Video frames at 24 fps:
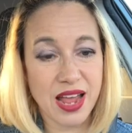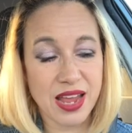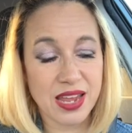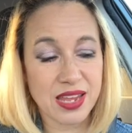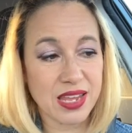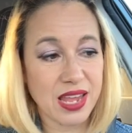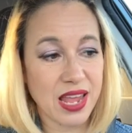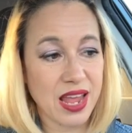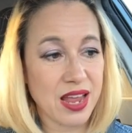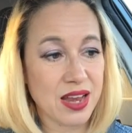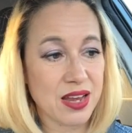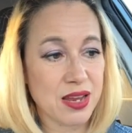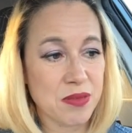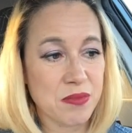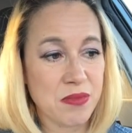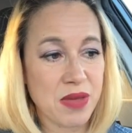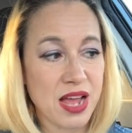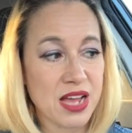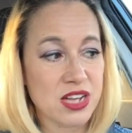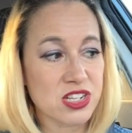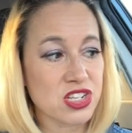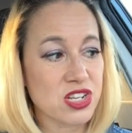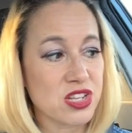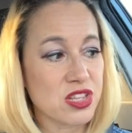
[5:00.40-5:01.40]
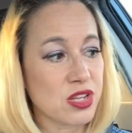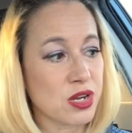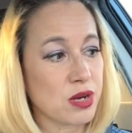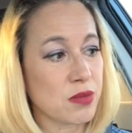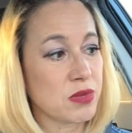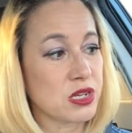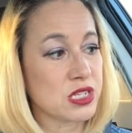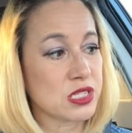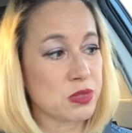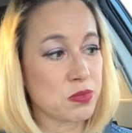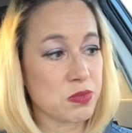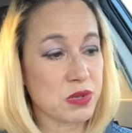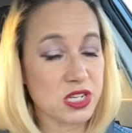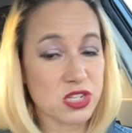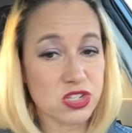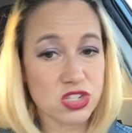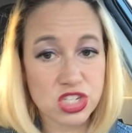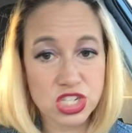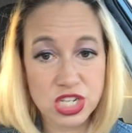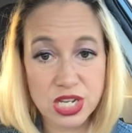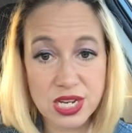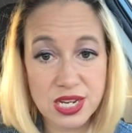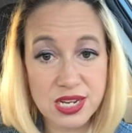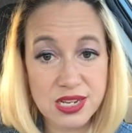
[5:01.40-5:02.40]
I can't imagine. There must be
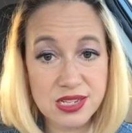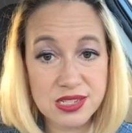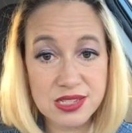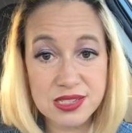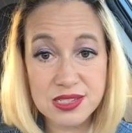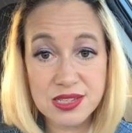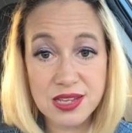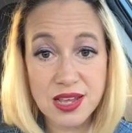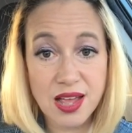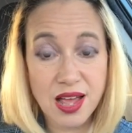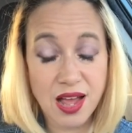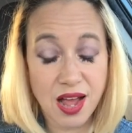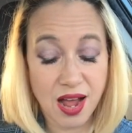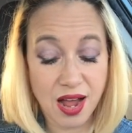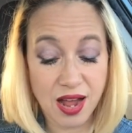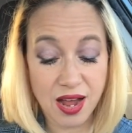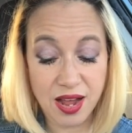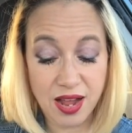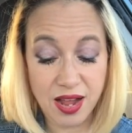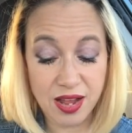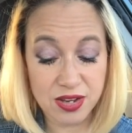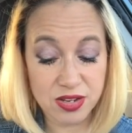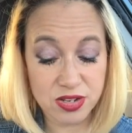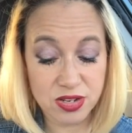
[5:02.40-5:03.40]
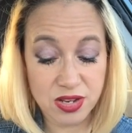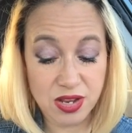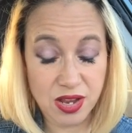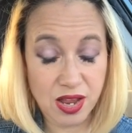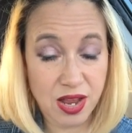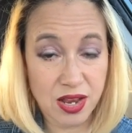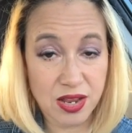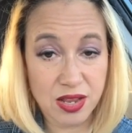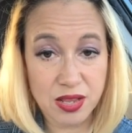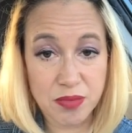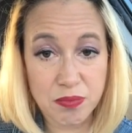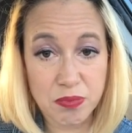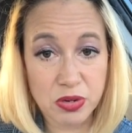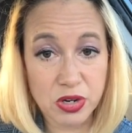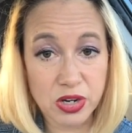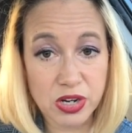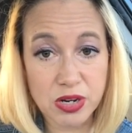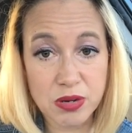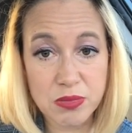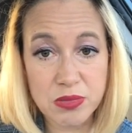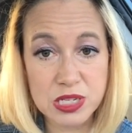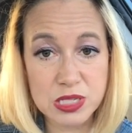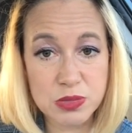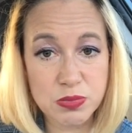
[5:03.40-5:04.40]
cheese I, I, and the
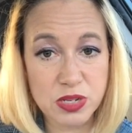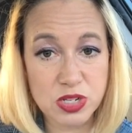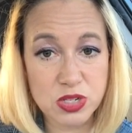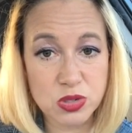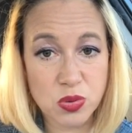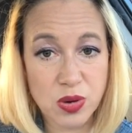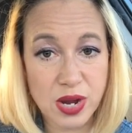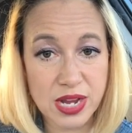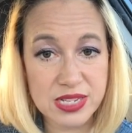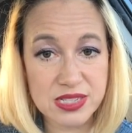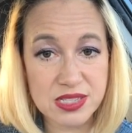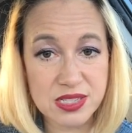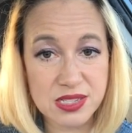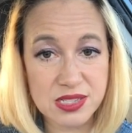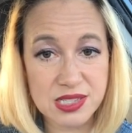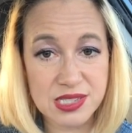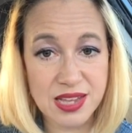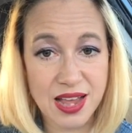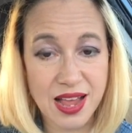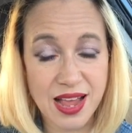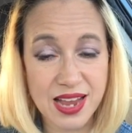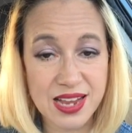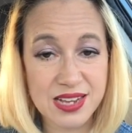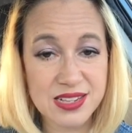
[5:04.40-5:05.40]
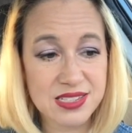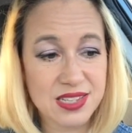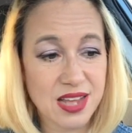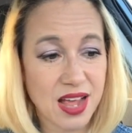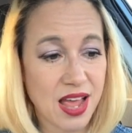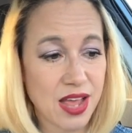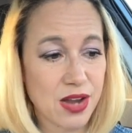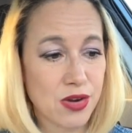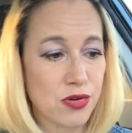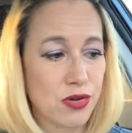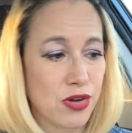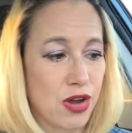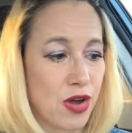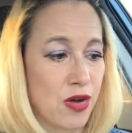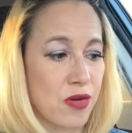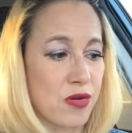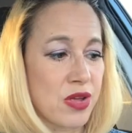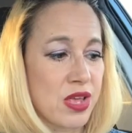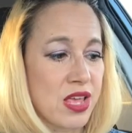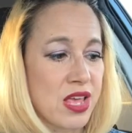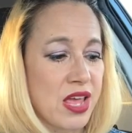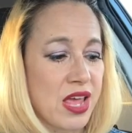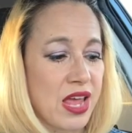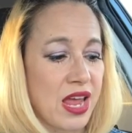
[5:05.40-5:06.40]
burger must be twice the size. I don't know.
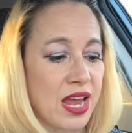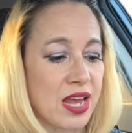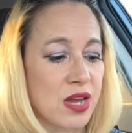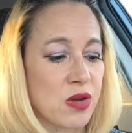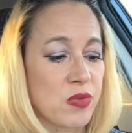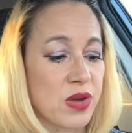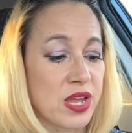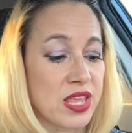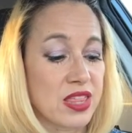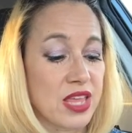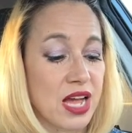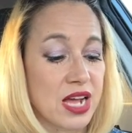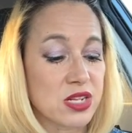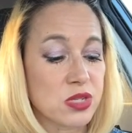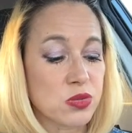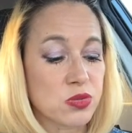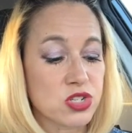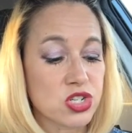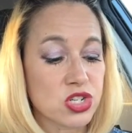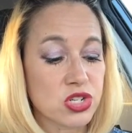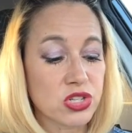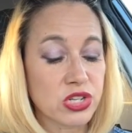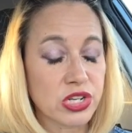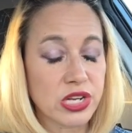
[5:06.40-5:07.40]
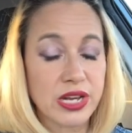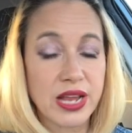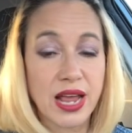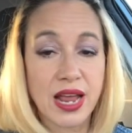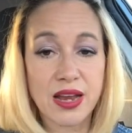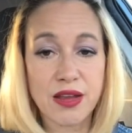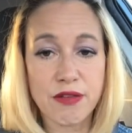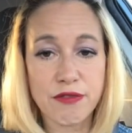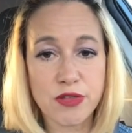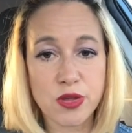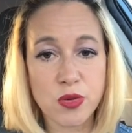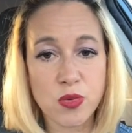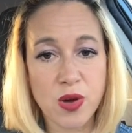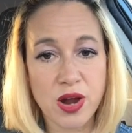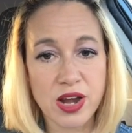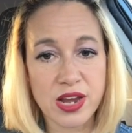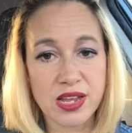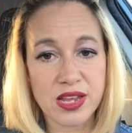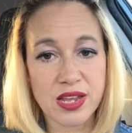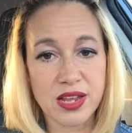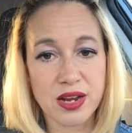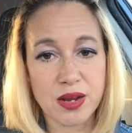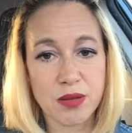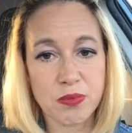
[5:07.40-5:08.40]
Anyway, that's what you're looking at if you want
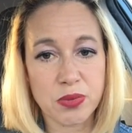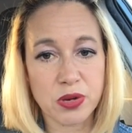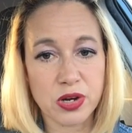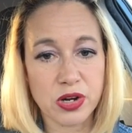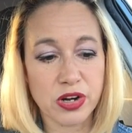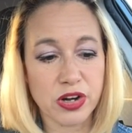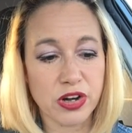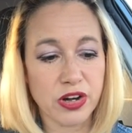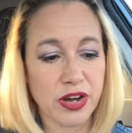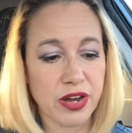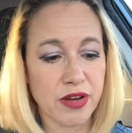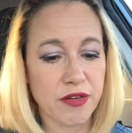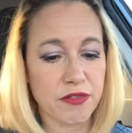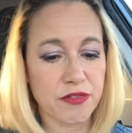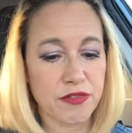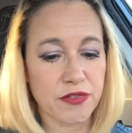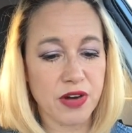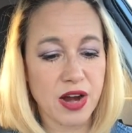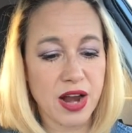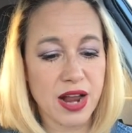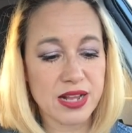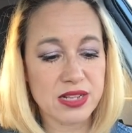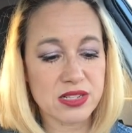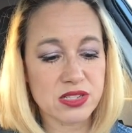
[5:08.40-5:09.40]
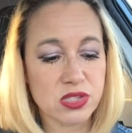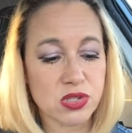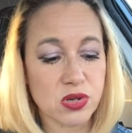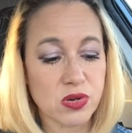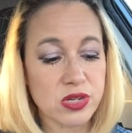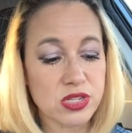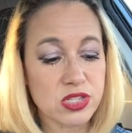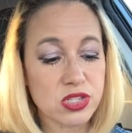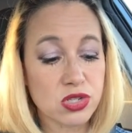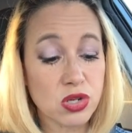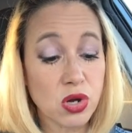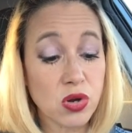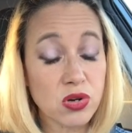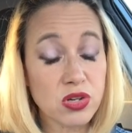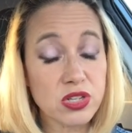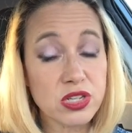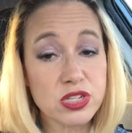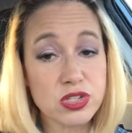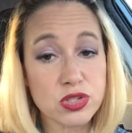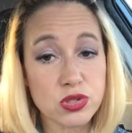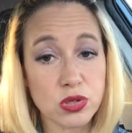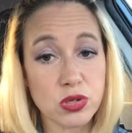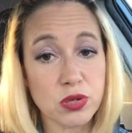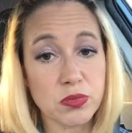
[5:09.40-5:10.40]
to get a burger and fries. So it's
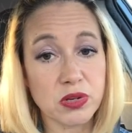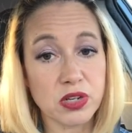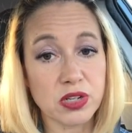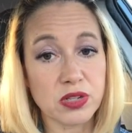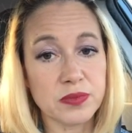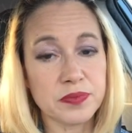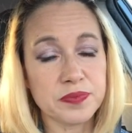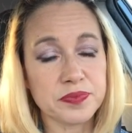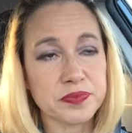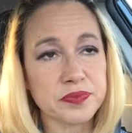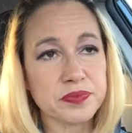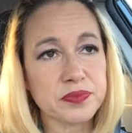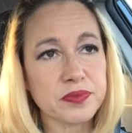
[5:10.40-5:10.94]
totally doable.